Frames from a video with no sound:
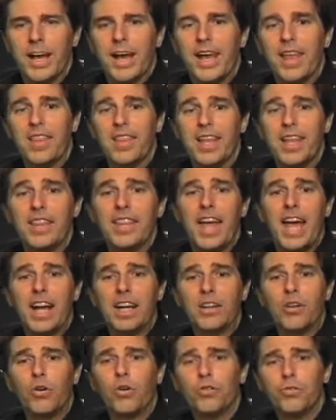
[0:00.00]
And then
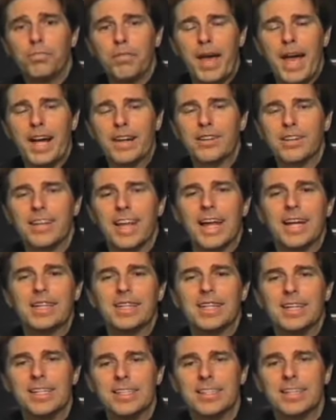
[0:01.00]
that goes back to
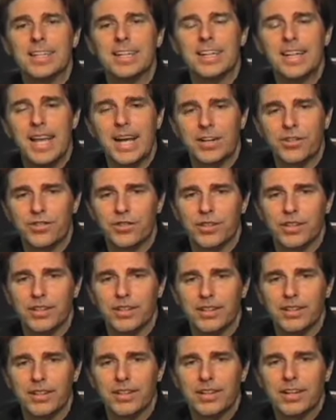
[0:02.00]
that
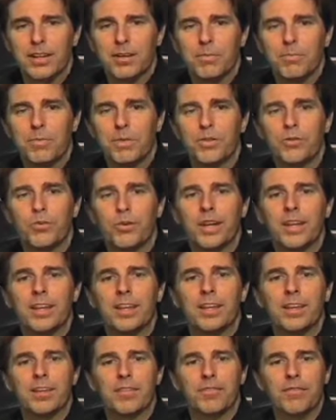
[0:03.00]
disconnection
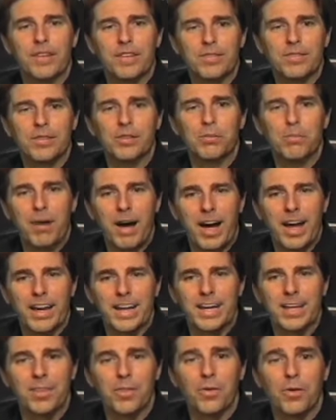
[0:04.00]
between the physical
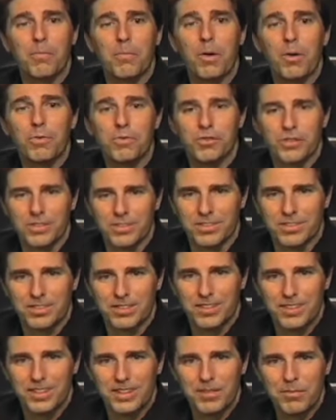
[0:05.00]
body and their emotions.
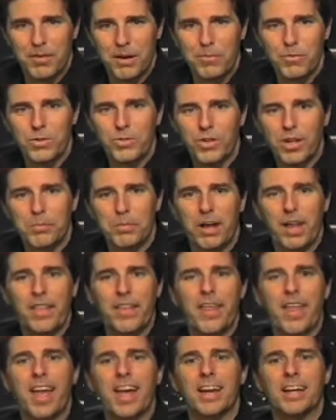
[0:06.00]
Remember we talked about how
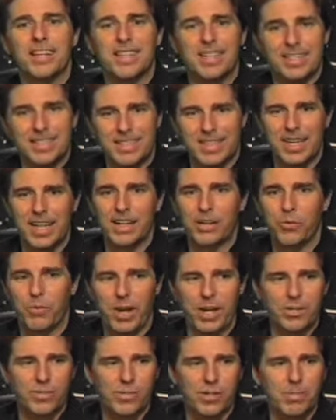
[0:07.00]
they had a disconnected
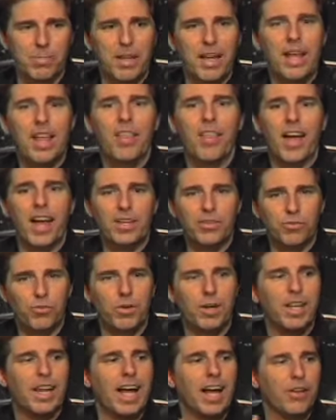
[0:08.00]
relationship? That's what
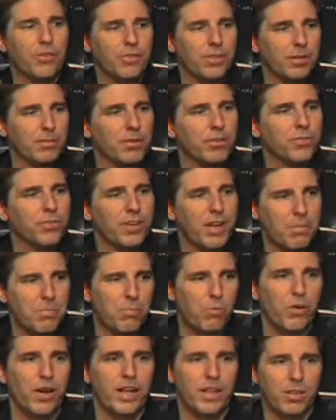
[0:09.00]
allows them to
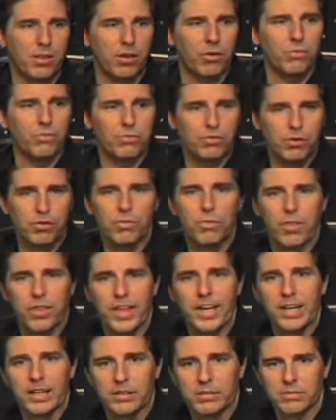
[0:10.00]
separate those two
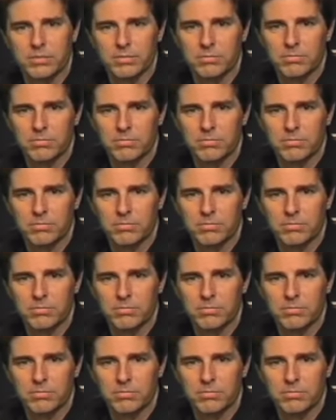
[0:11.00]
things.